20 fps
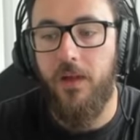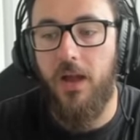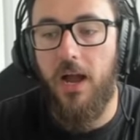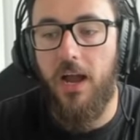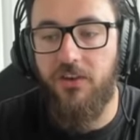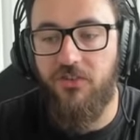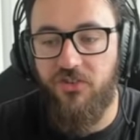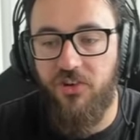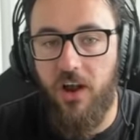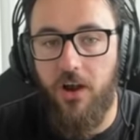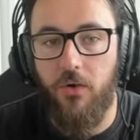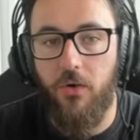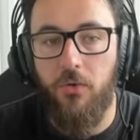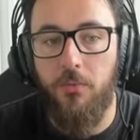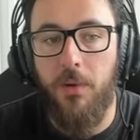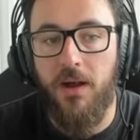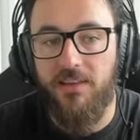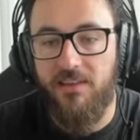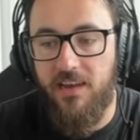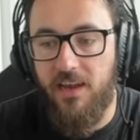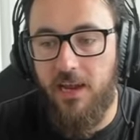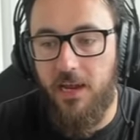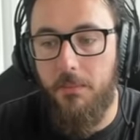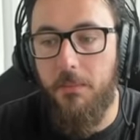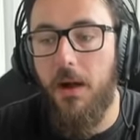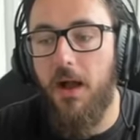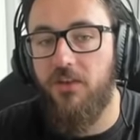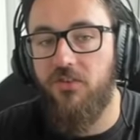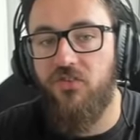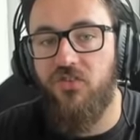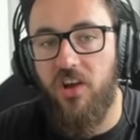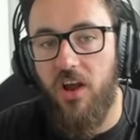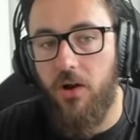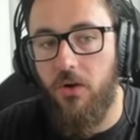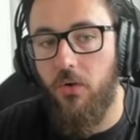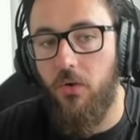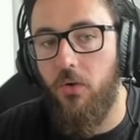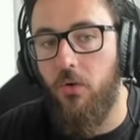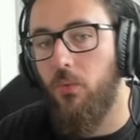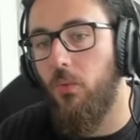I shadow my team. I shadow